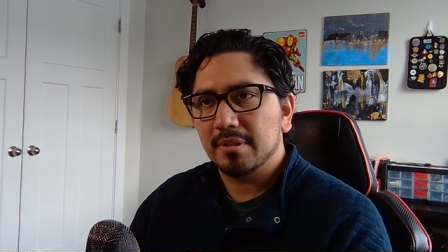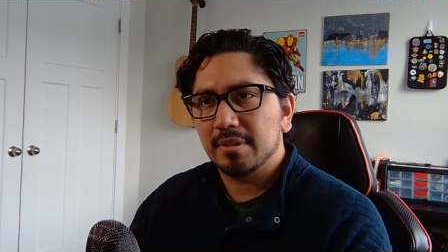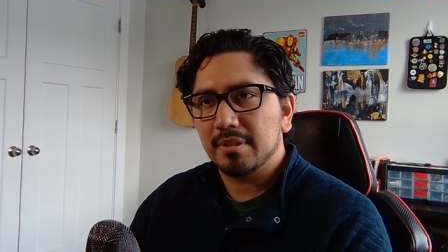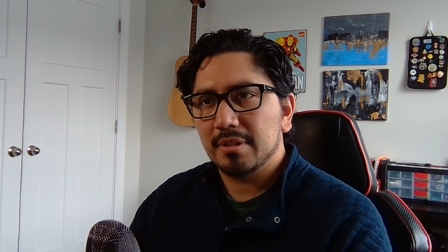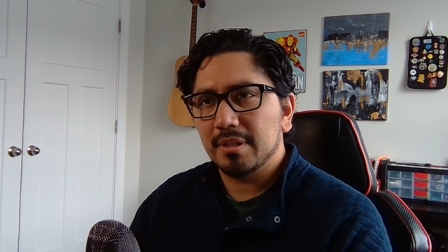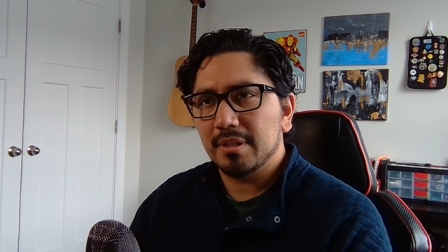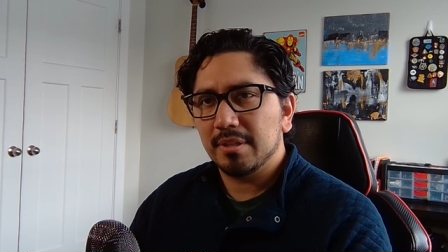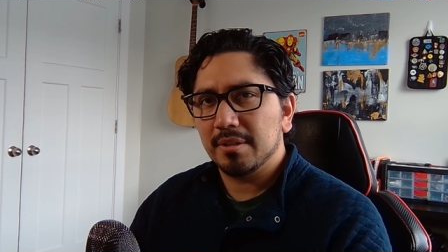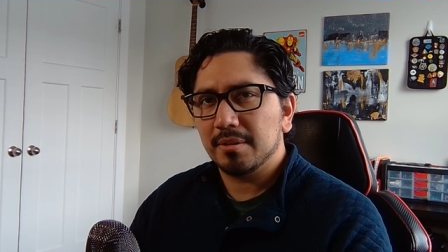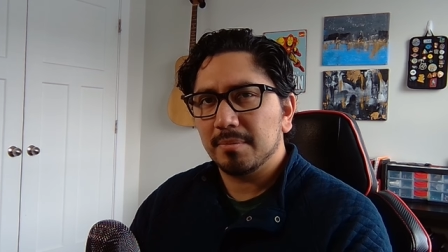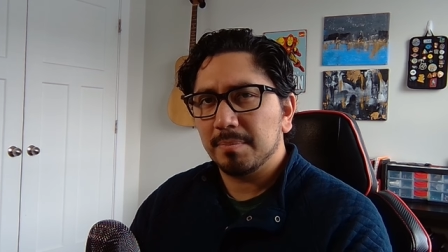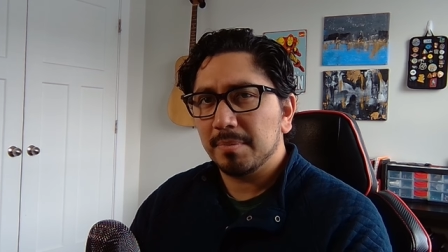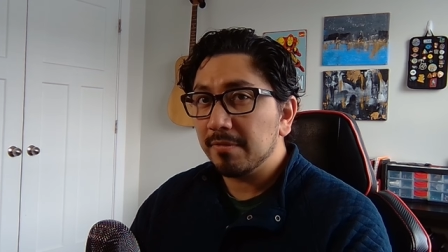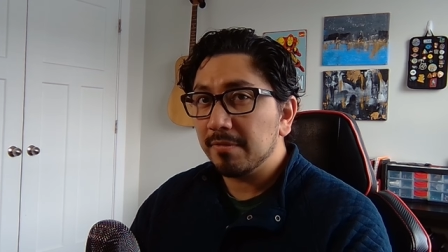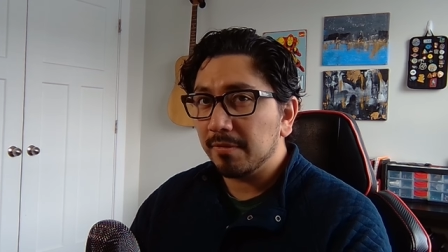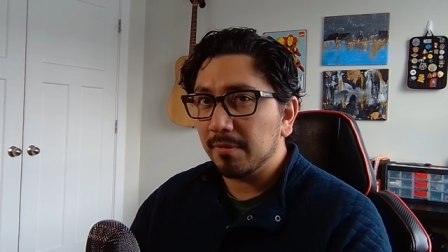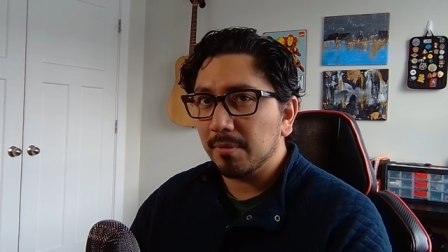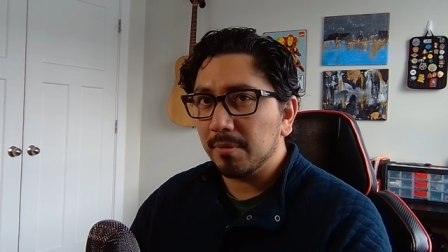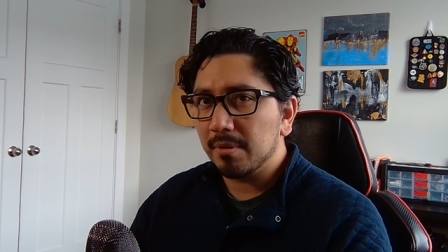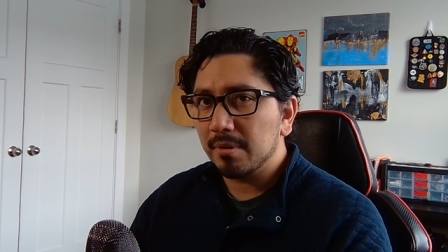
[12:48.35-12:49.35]
the year
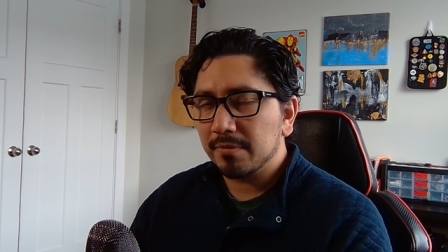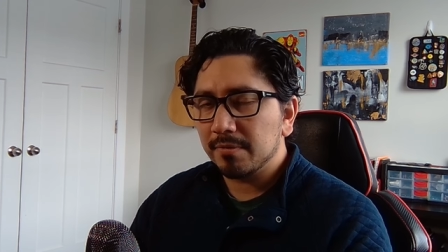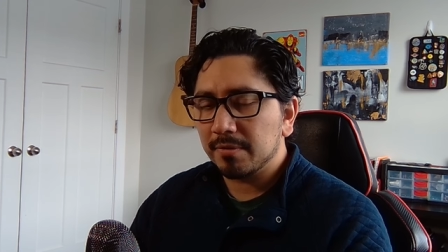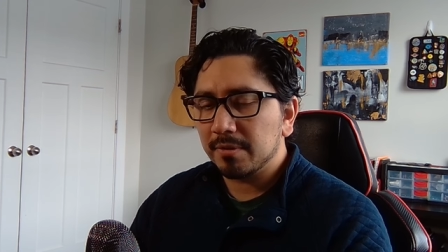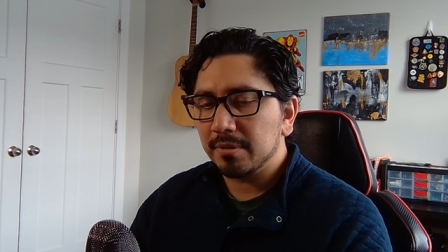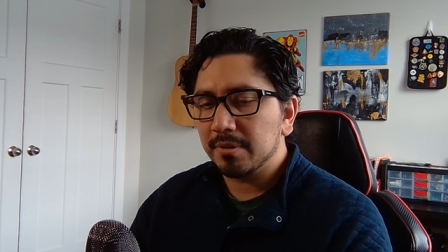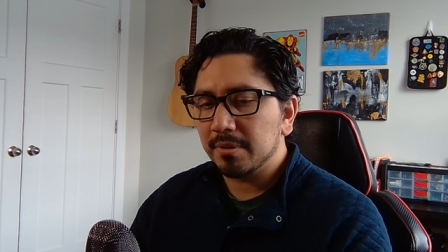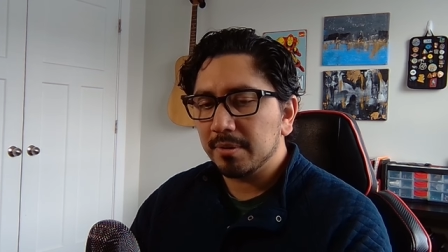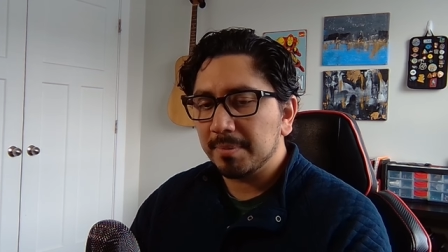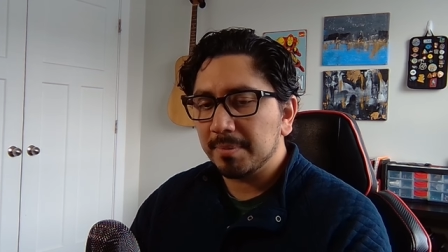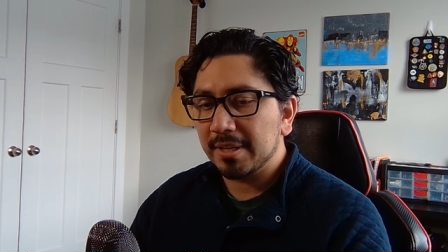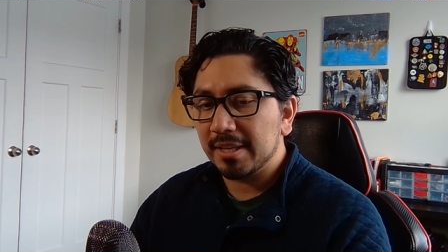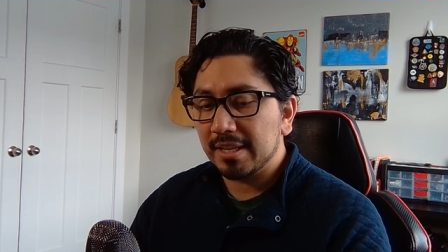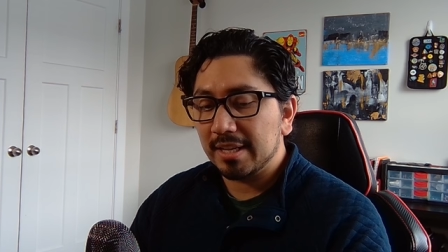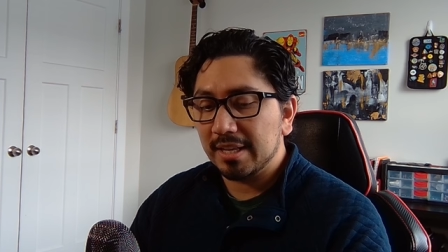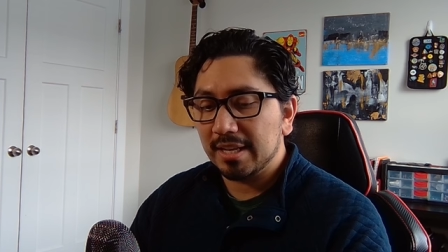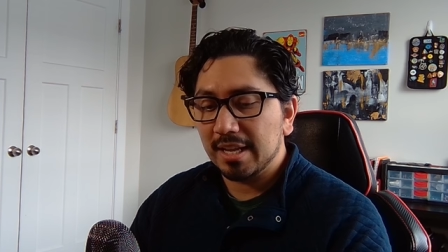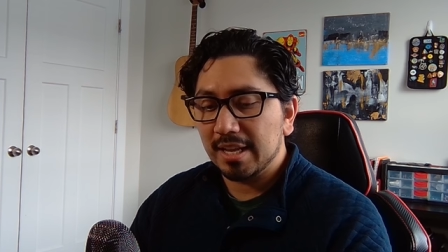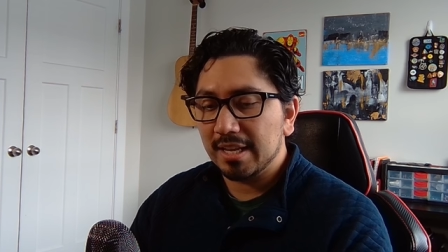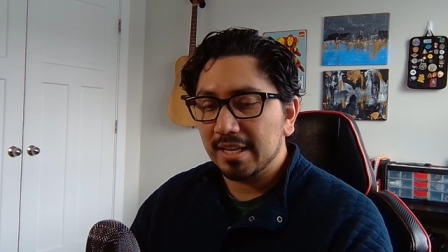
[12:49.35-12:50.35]
before for a little bit
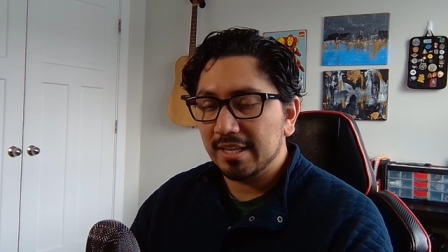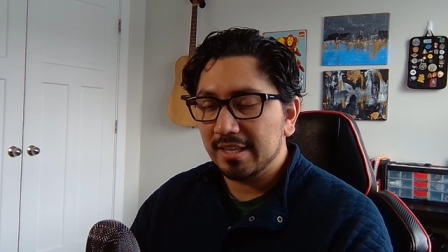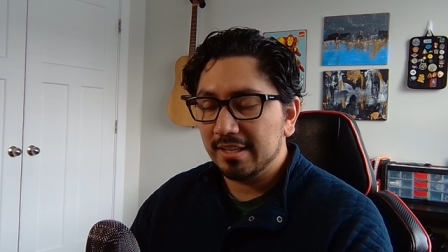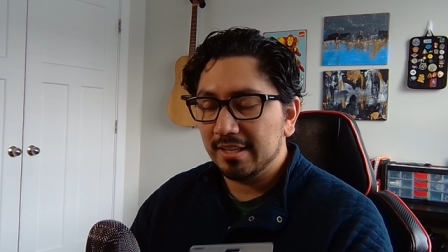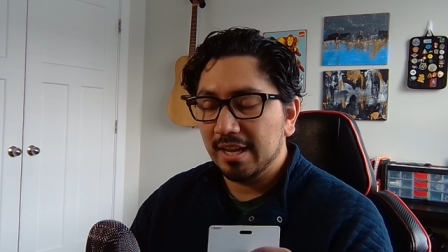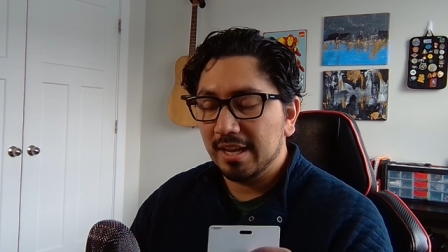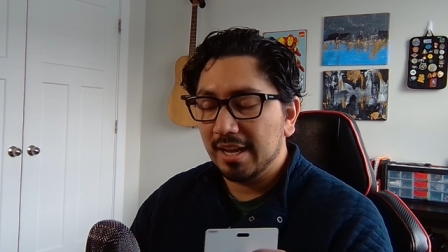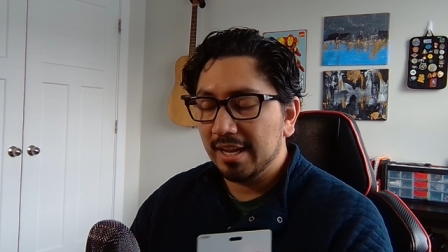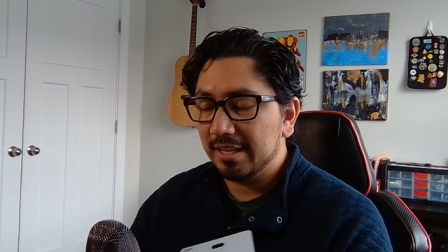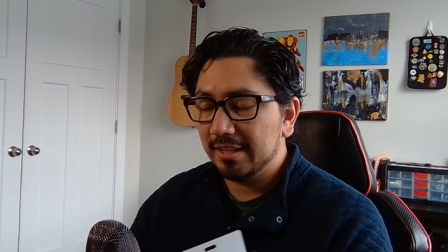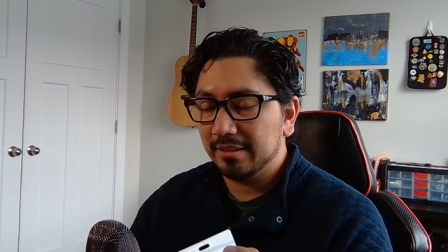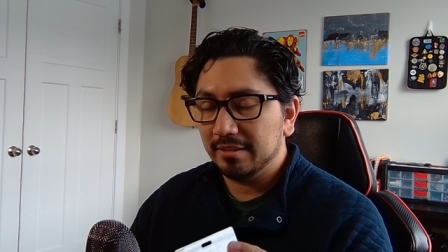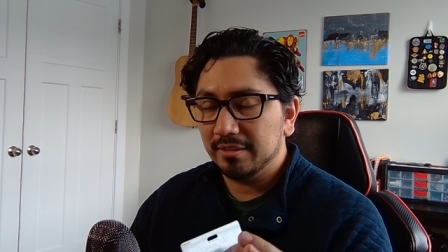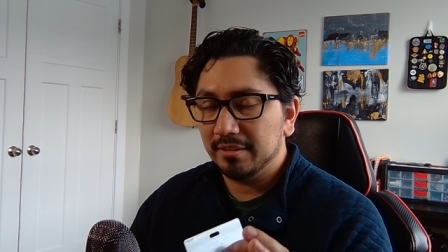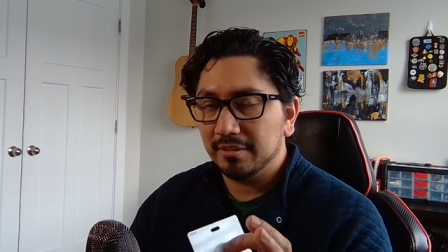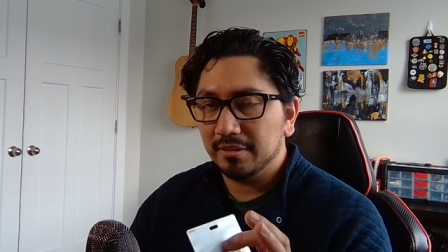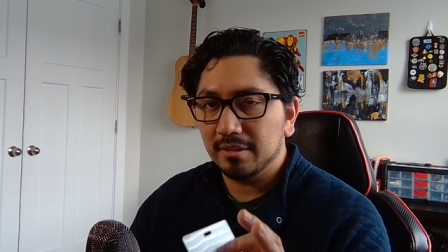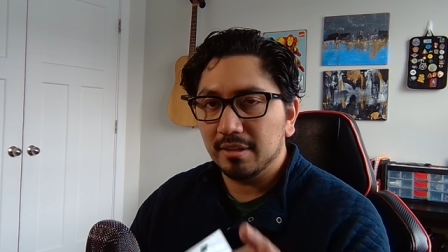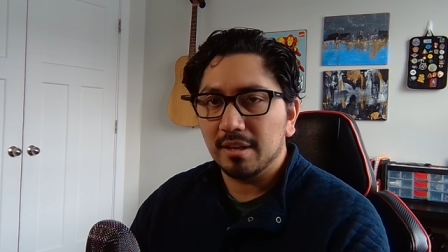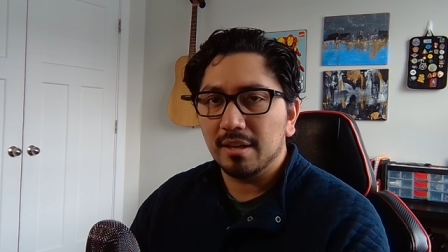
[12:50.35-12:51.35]
and I I
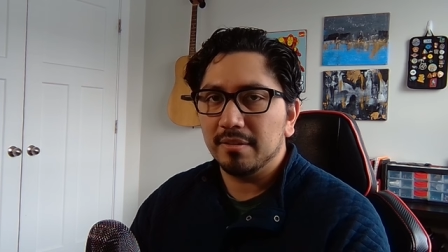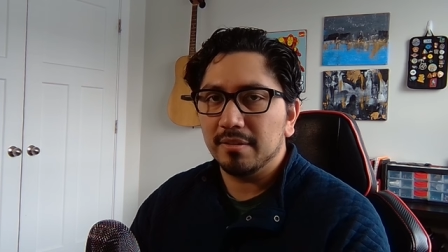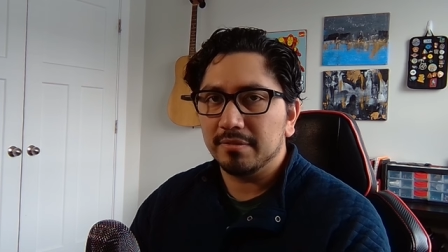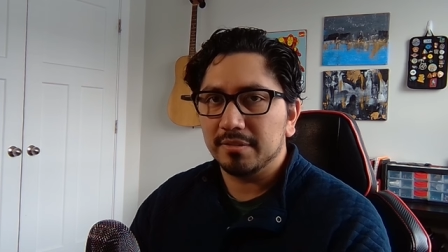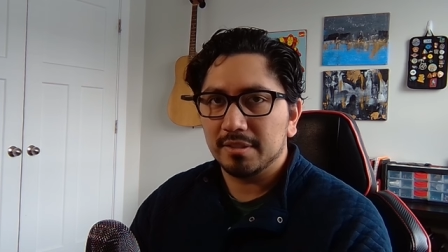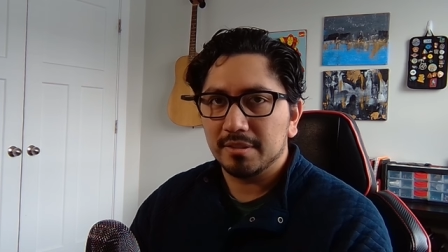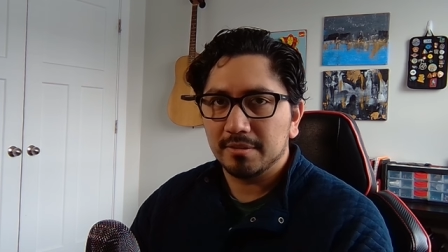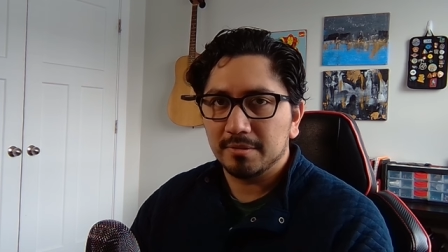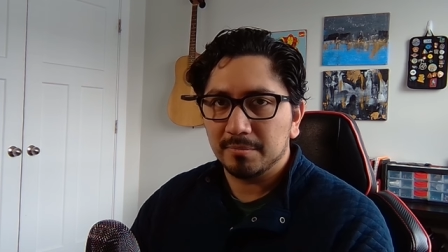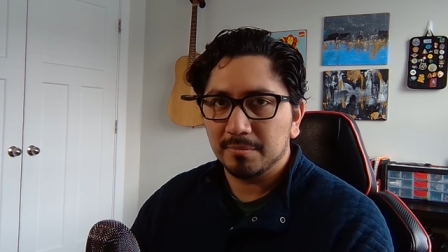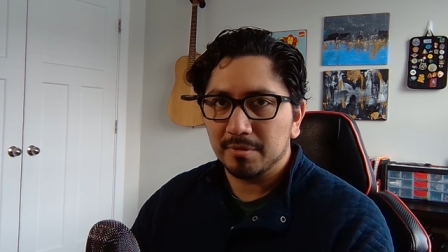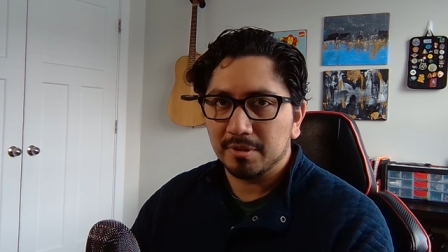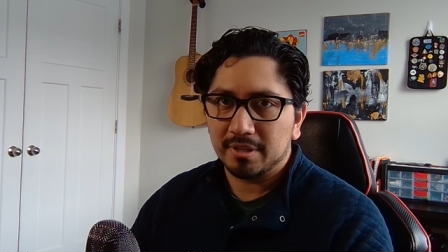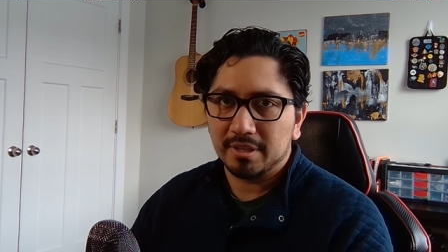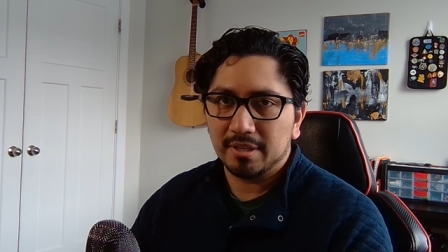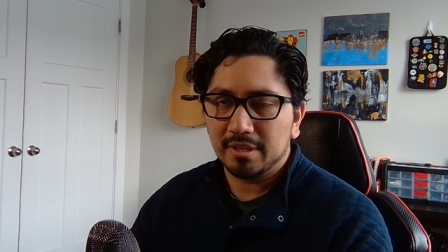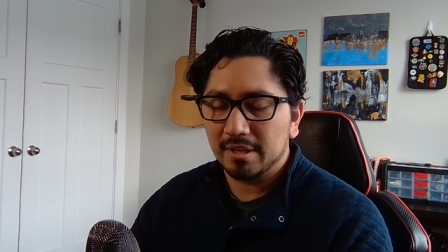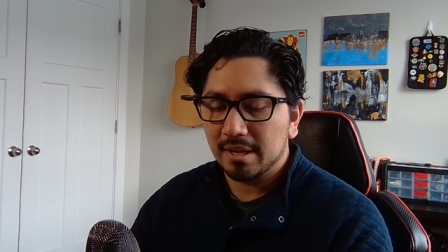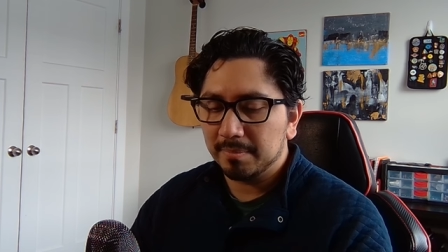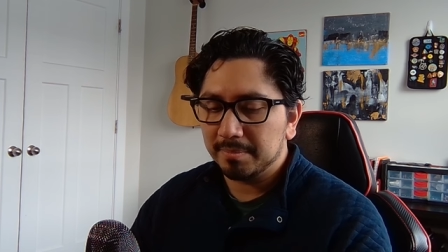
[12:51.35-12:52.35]
loved
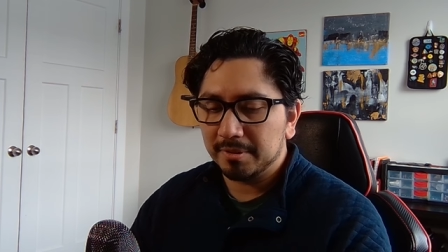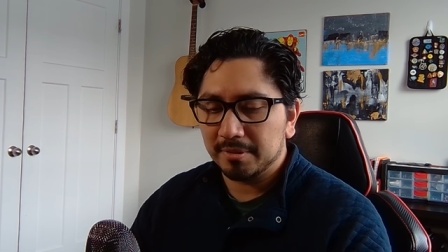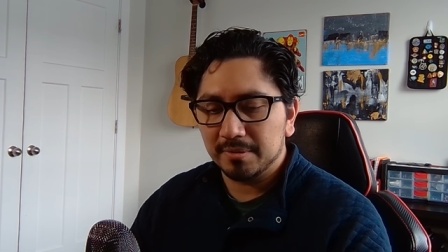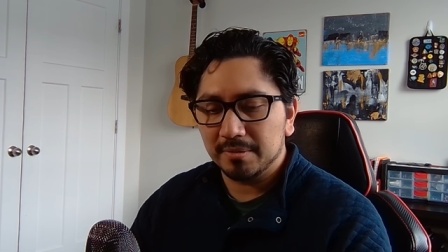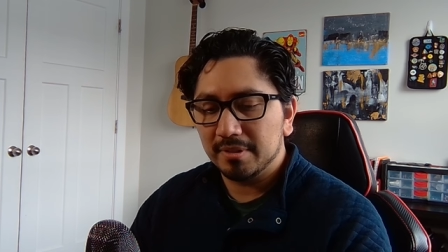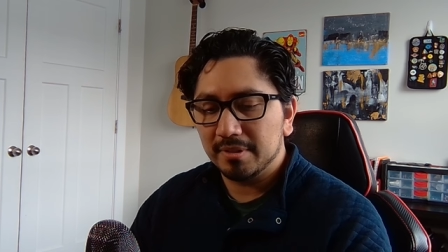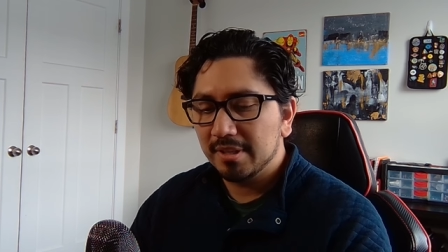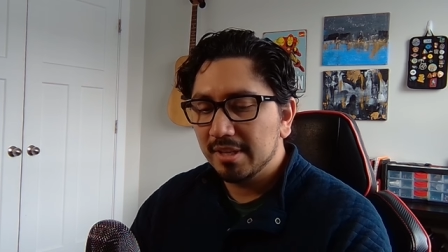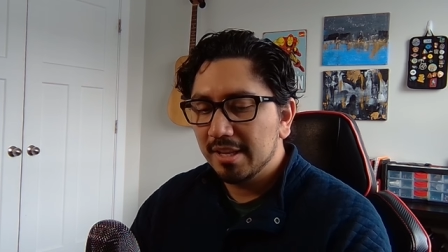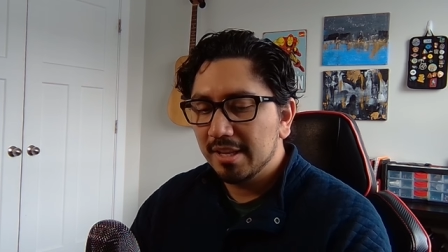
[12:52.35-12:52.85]
working in optical.